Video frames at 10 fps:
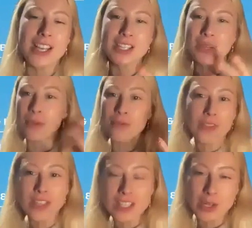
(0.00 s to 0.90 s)
So we've
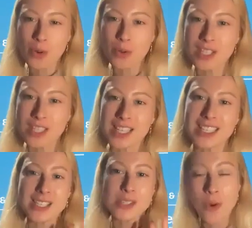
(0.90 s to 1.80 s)
run these
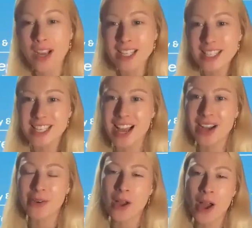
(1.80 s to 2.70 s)
courses twice now,